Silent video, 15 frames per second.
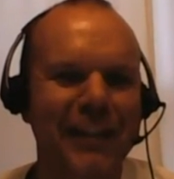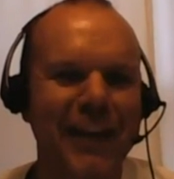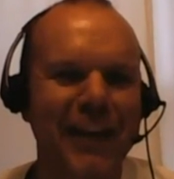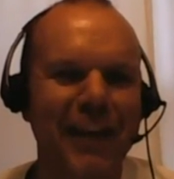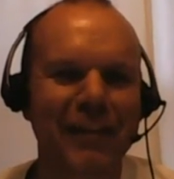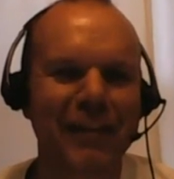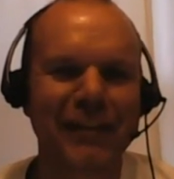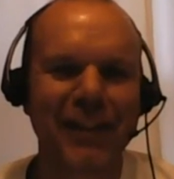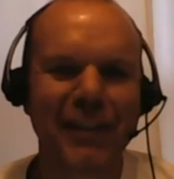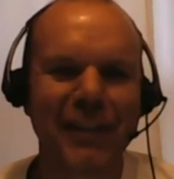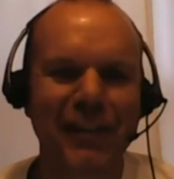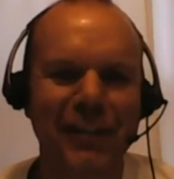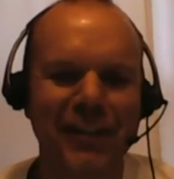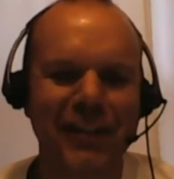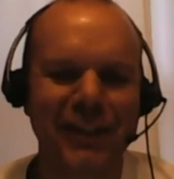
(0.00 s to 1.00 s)
the
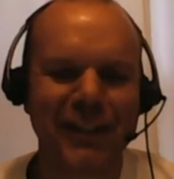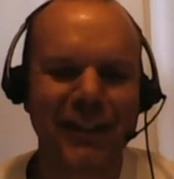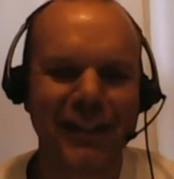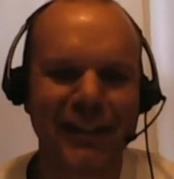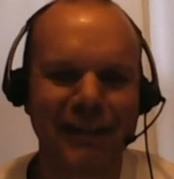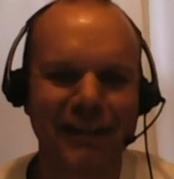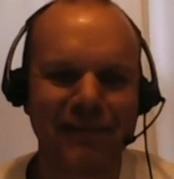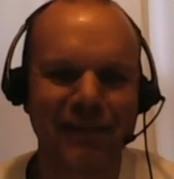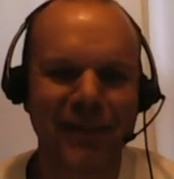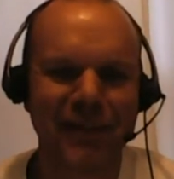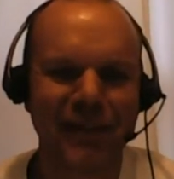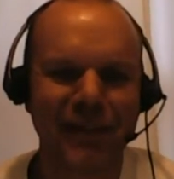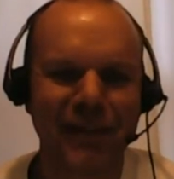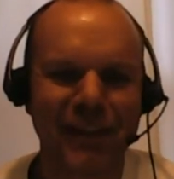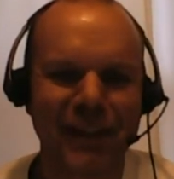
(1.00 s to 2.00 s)
outsider, um, the
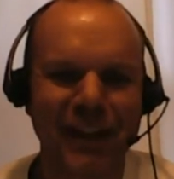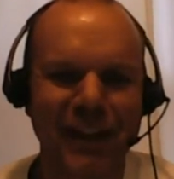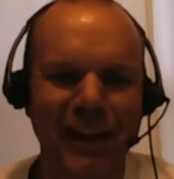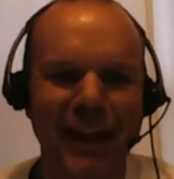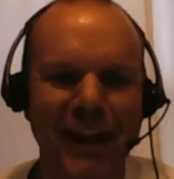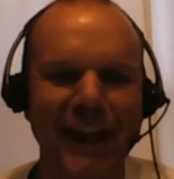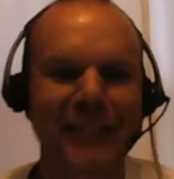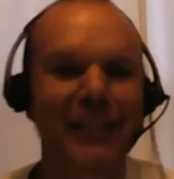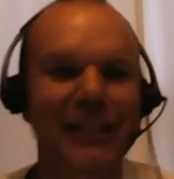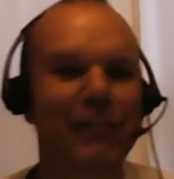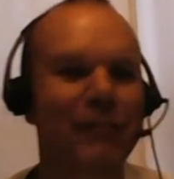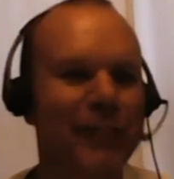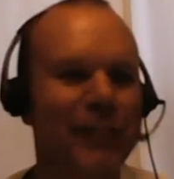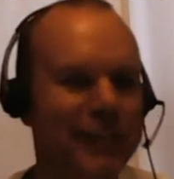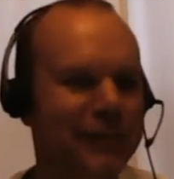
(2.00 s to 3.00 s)
one that kind of has a
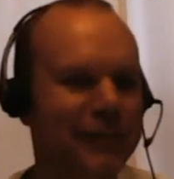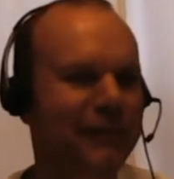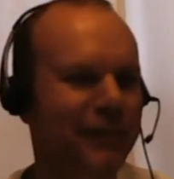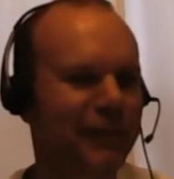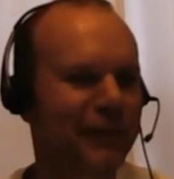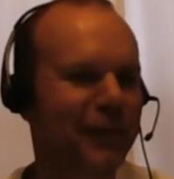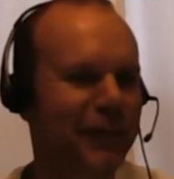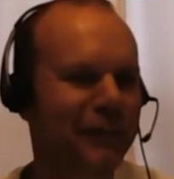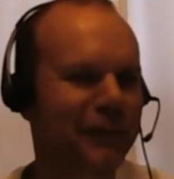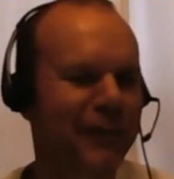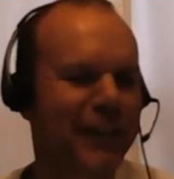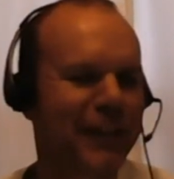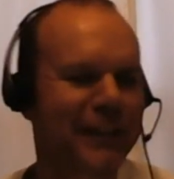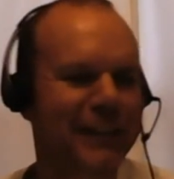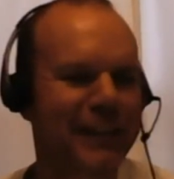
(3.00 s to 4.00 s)
reason for rooting for
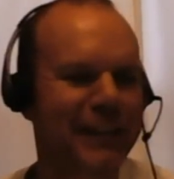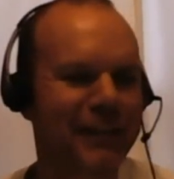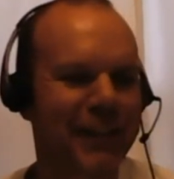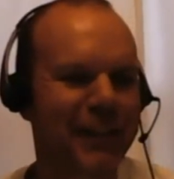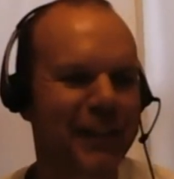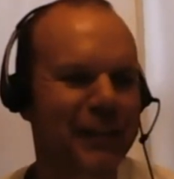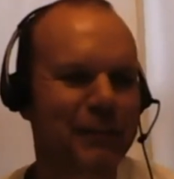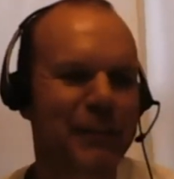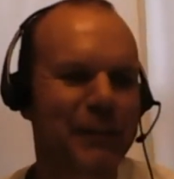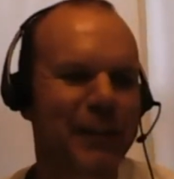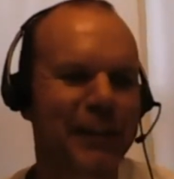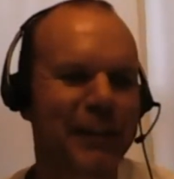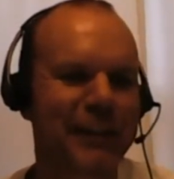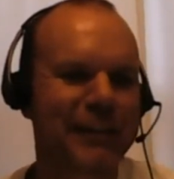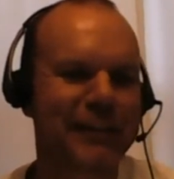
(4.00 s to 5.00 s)
that team and not just
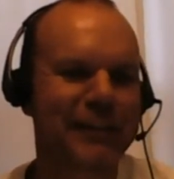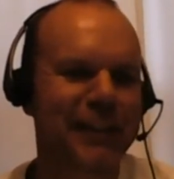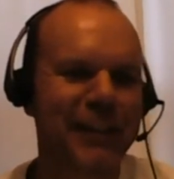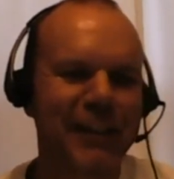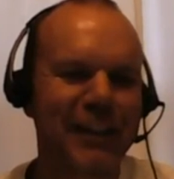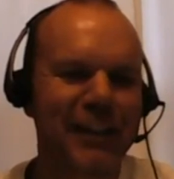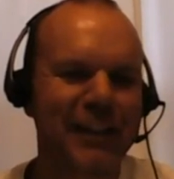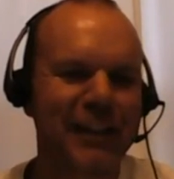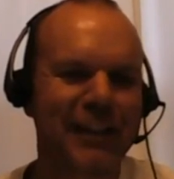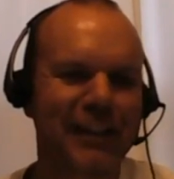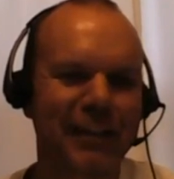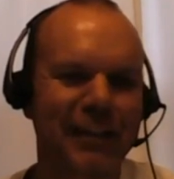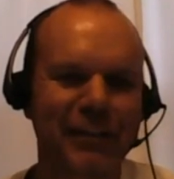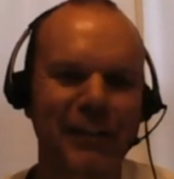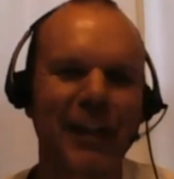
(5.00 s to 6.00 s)
because,
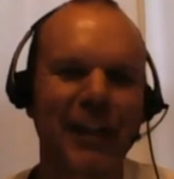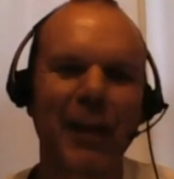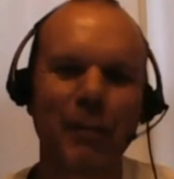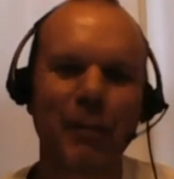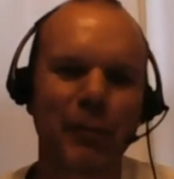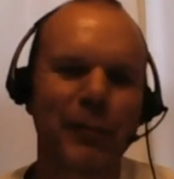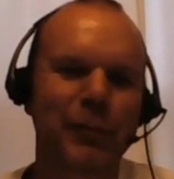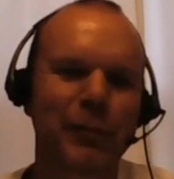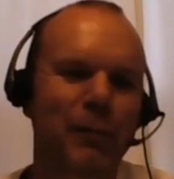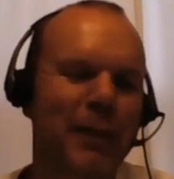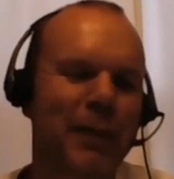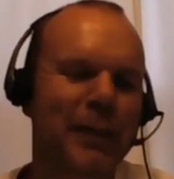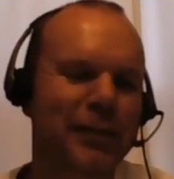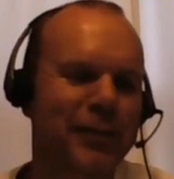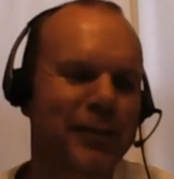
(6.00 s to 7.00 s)
you know, it's the Cowboys or
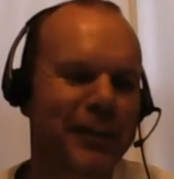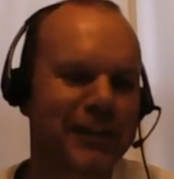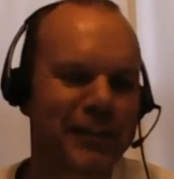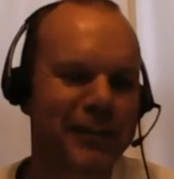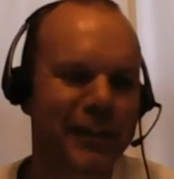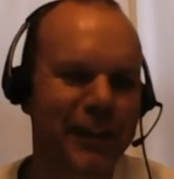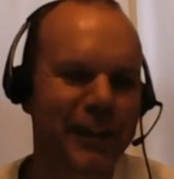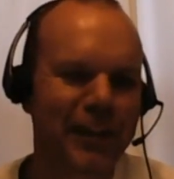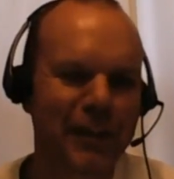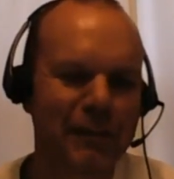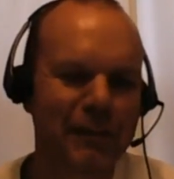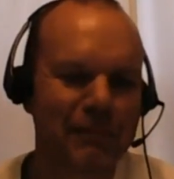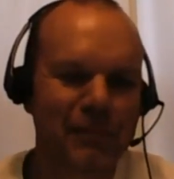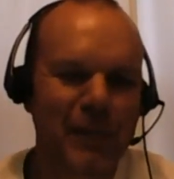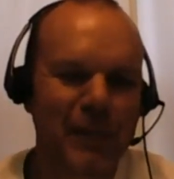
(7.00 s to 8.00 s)
Patriots or, you know, a,
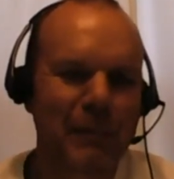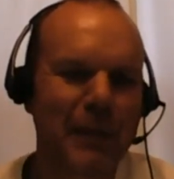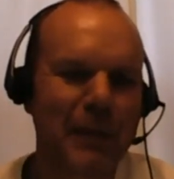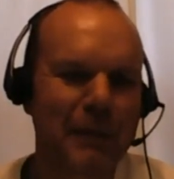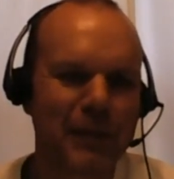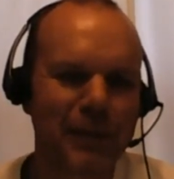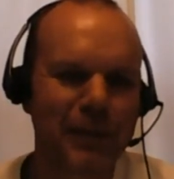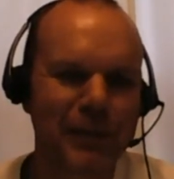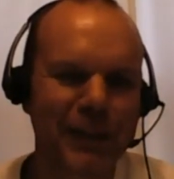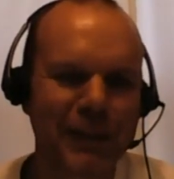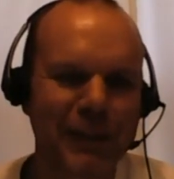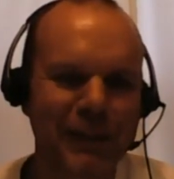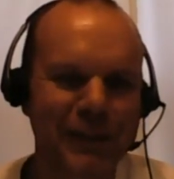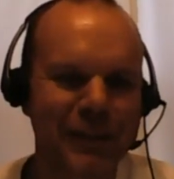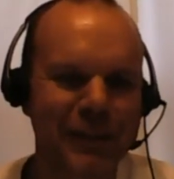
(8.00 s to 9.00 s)
a popular
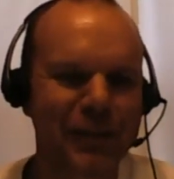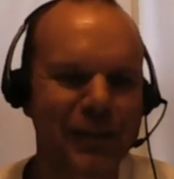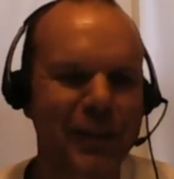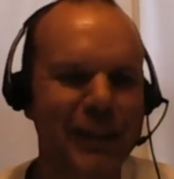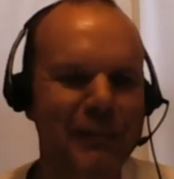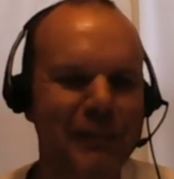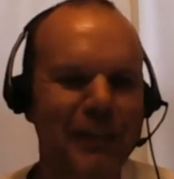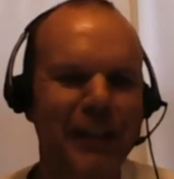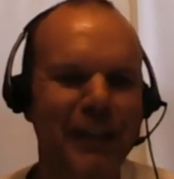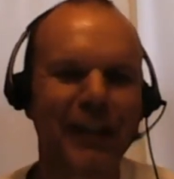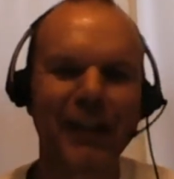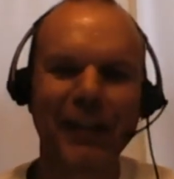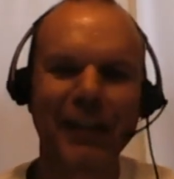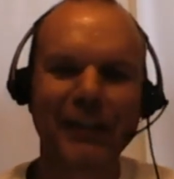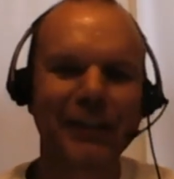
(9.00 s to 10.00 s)
team that's the trendy pick.
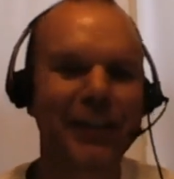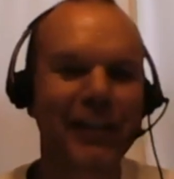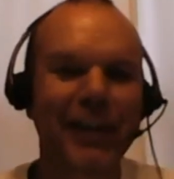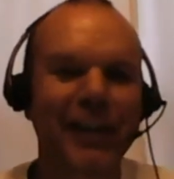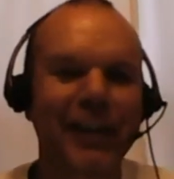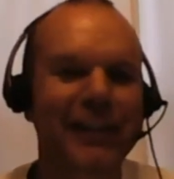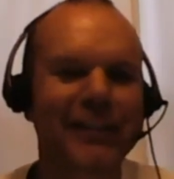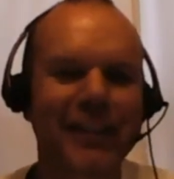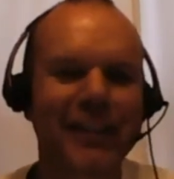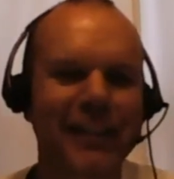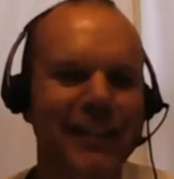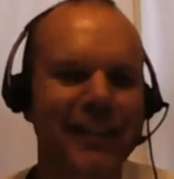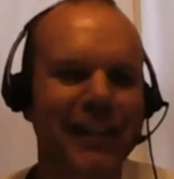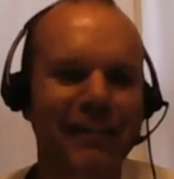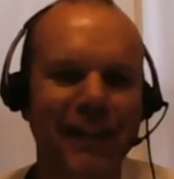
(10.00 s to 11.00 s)
So, yeah, I'd say
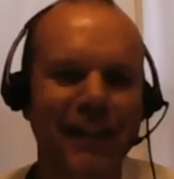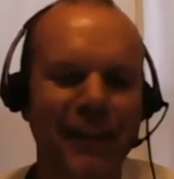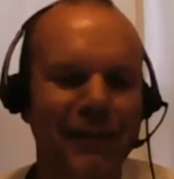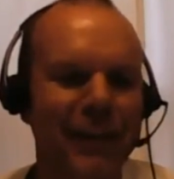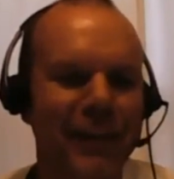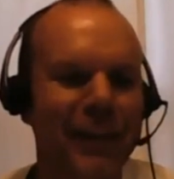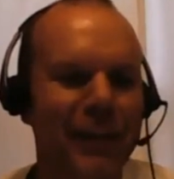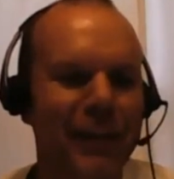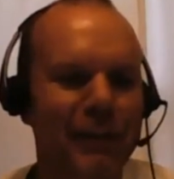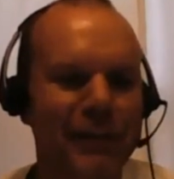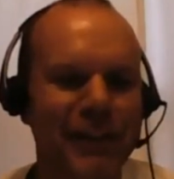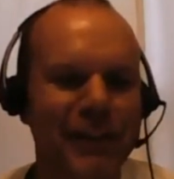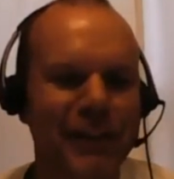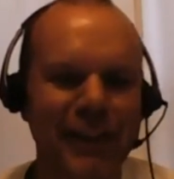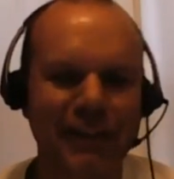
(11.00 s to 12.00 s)
def-
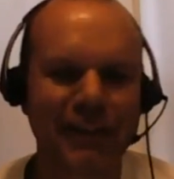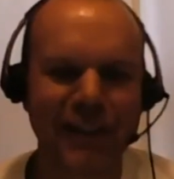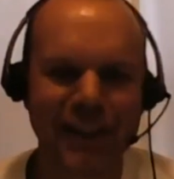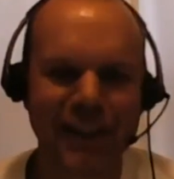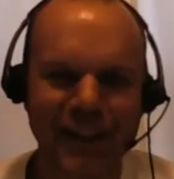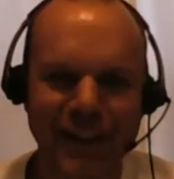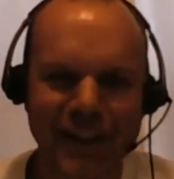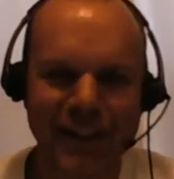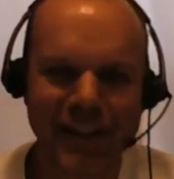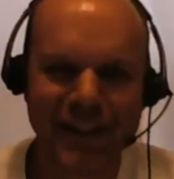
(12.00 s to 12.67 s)
100% uh, definitely.